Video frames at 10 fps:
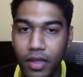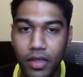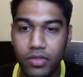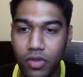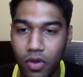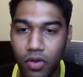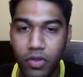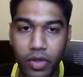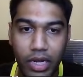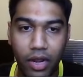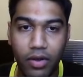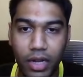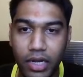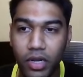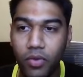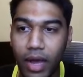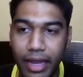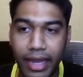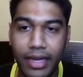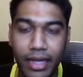So you can click on continue,
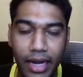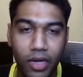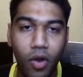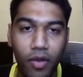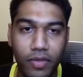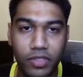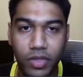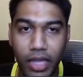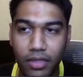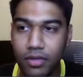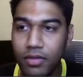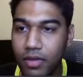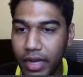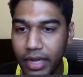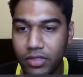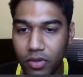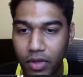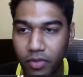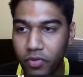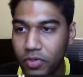again connect all of this together, right? So
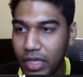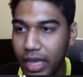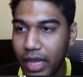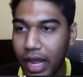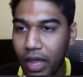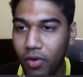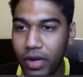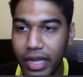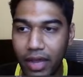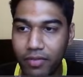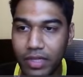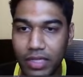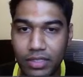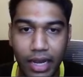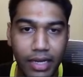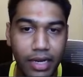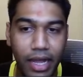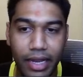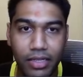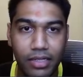if you see here, I already have these connected. I
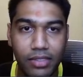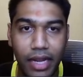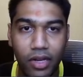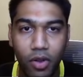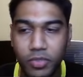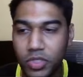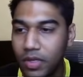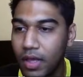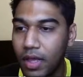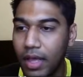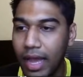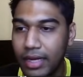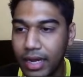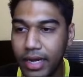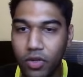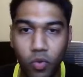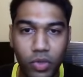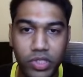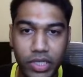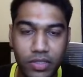get the sign in option and connect Google
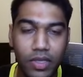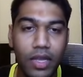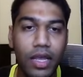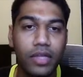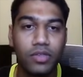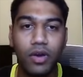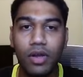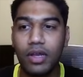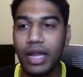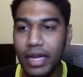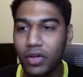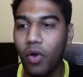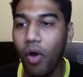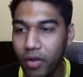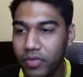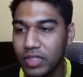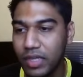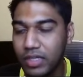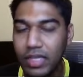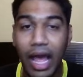Sheets. So connect all of these
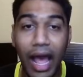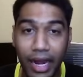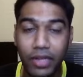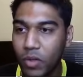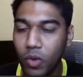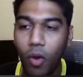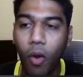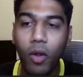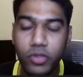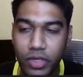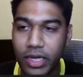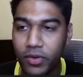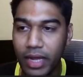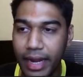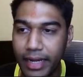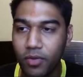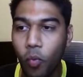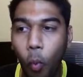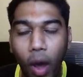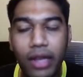things, and you'll also need to connect
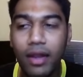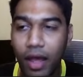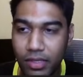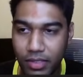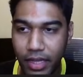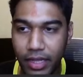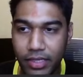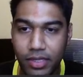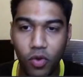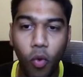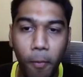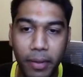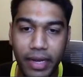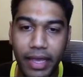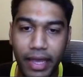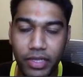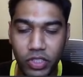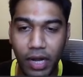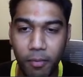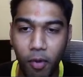one last thing, is an OpenAI
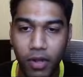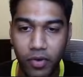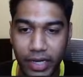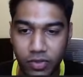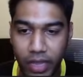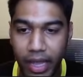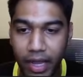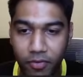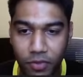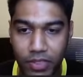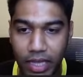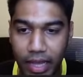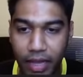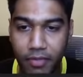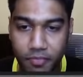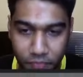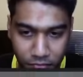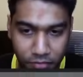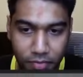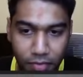chart model, right? So here, if you see here,
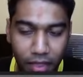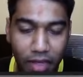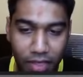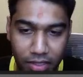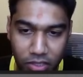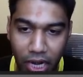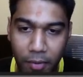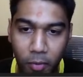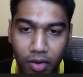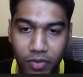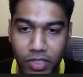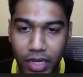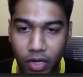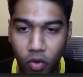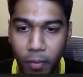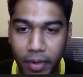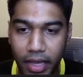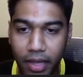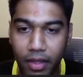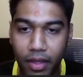there is a chart model which is linked to OpenAI.
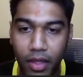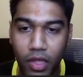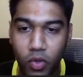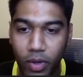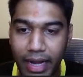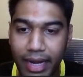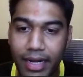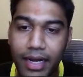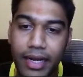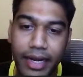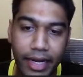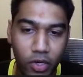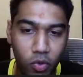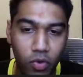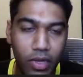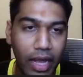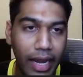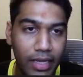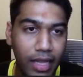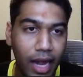You will technically need to
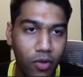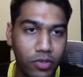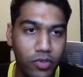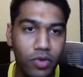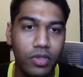connect that also.